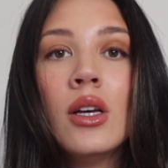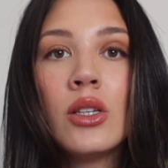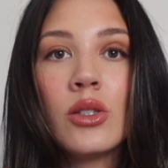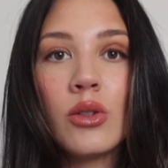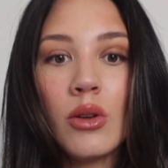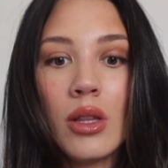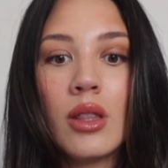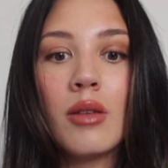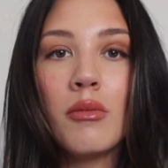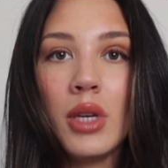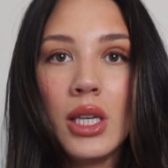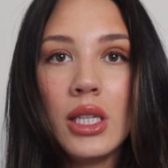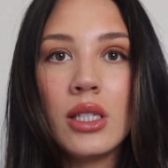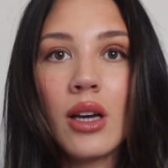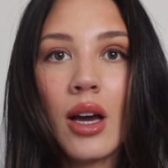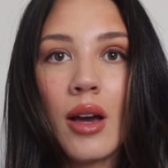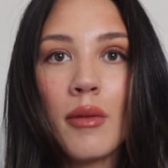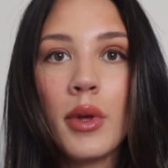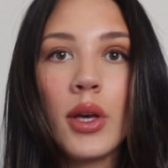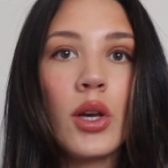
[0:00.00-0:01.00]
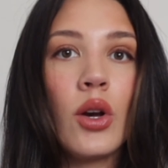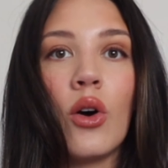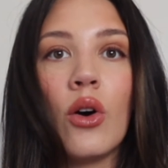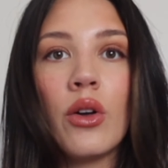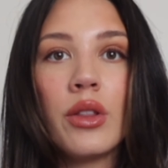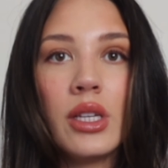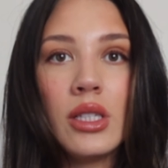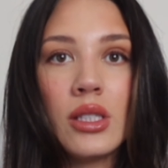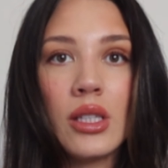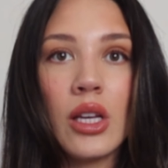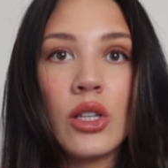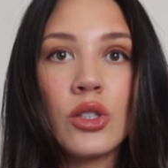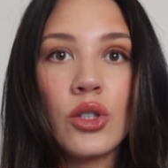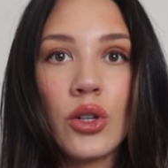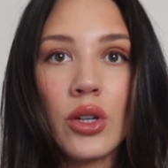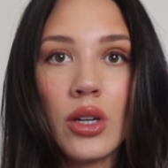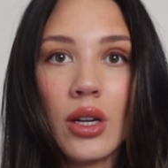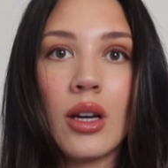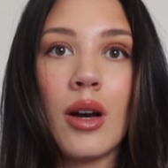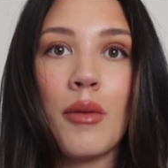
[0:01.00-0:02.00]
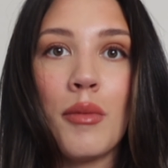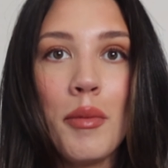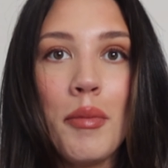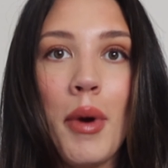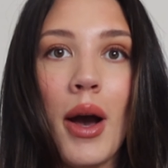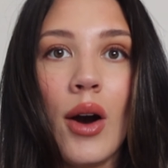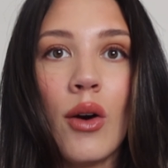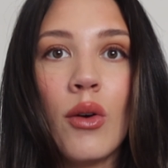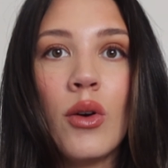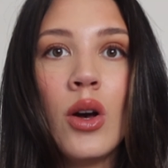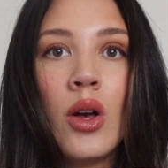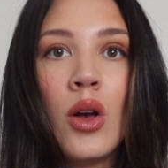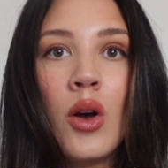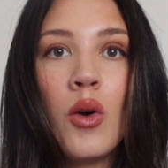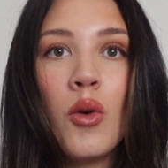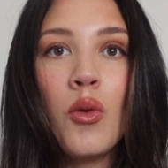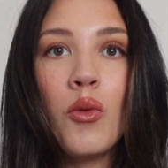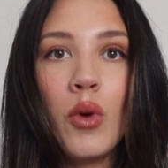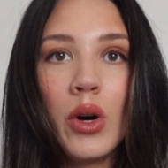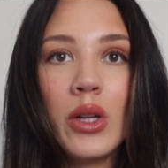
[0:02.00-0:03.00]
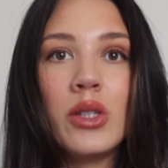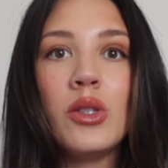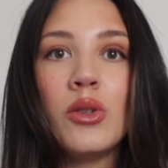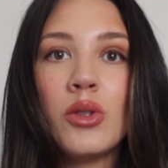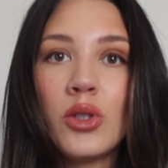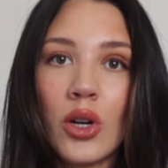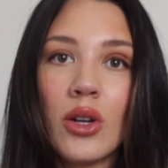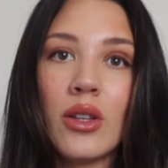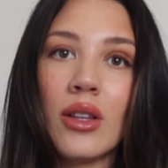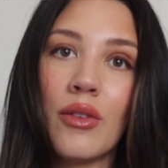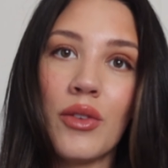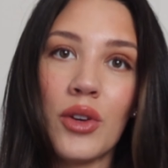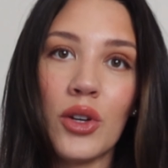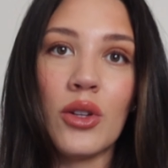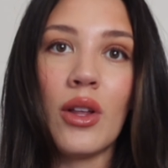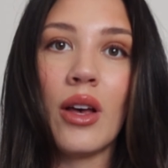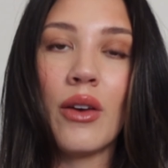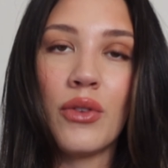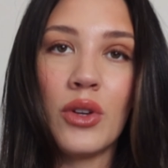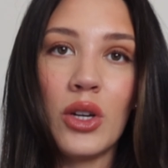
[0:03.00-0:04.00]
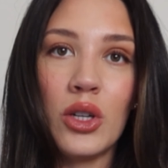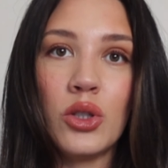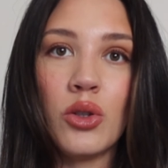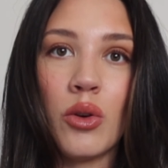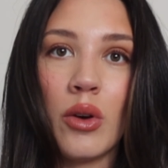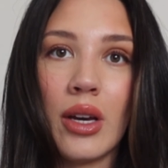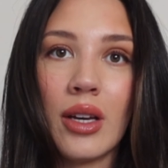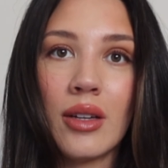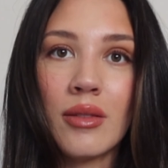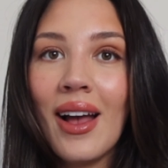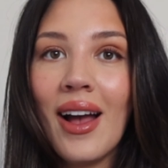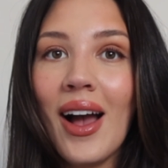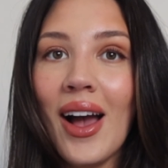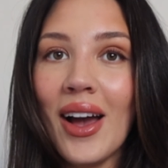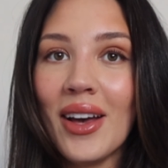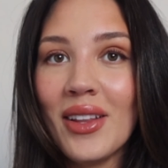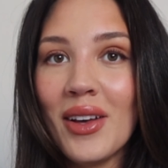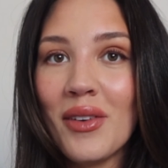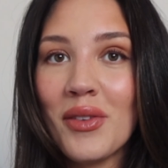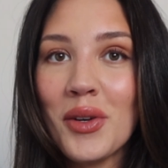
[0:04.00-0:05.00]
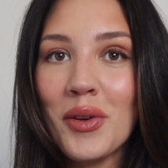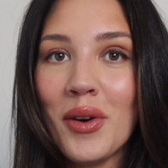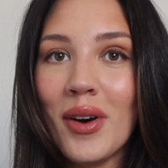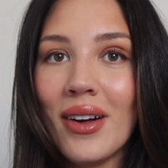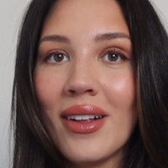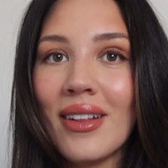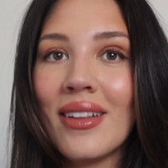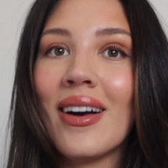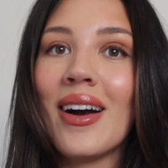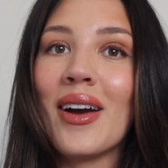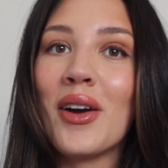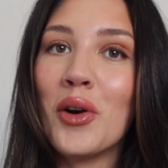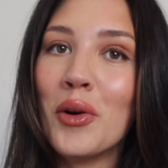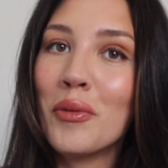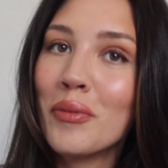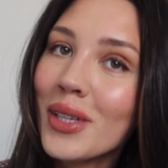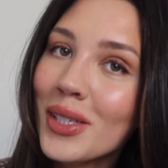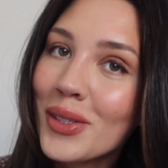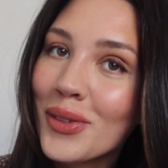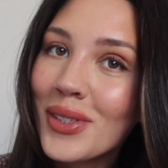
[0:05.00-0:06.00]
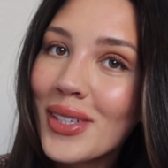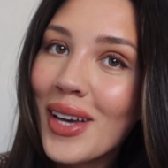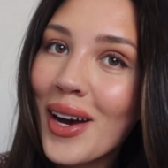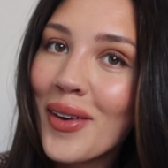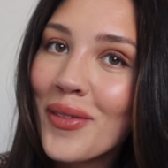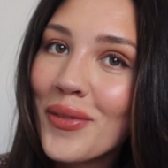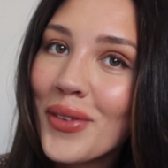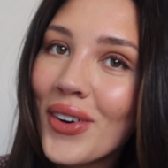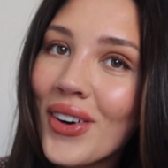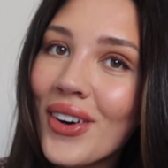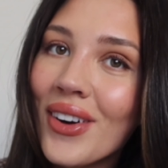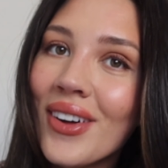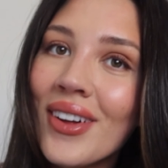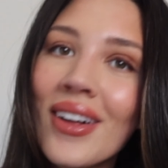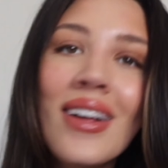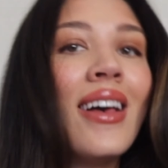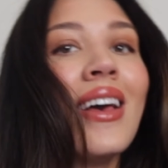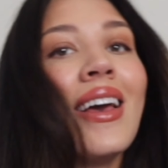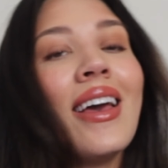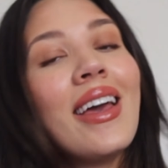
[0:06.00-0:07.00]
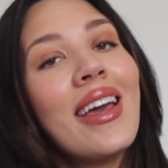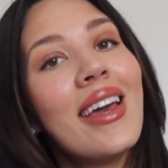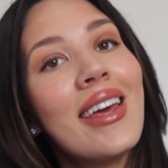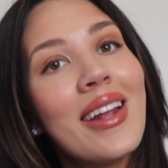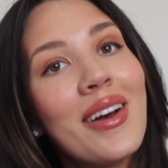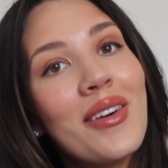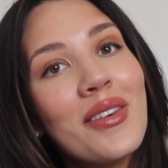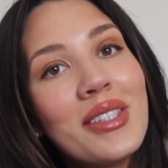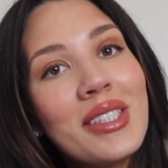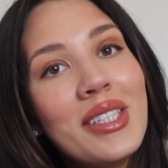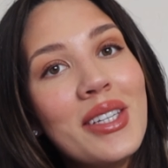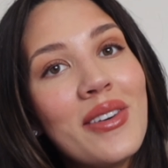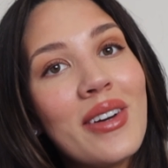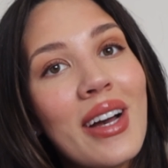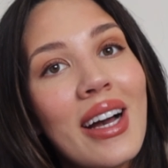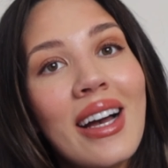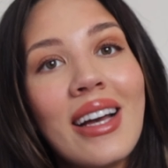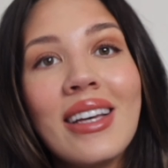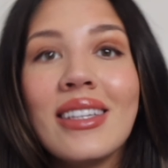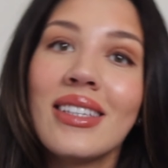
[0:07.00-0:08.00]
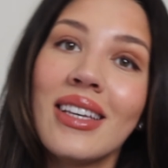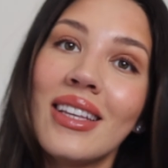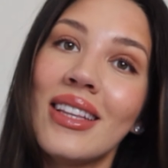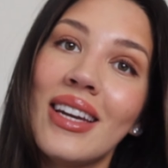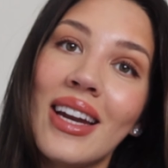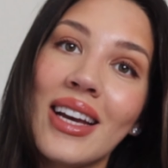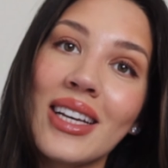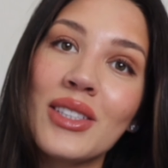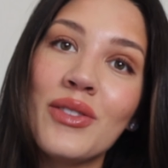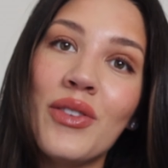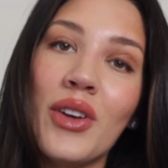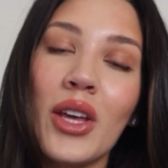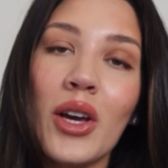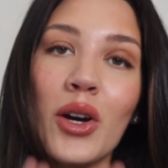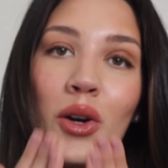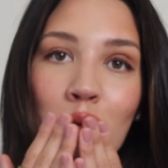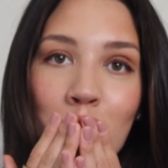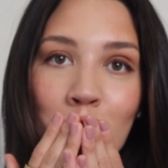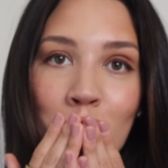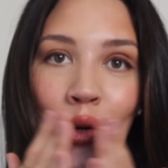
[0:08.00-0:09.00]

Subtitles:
So in the meantime, like, all these things are going to come about once you start living your life and enjoying. I love you all. I hope this was helpful, and I will see you guys in the next video.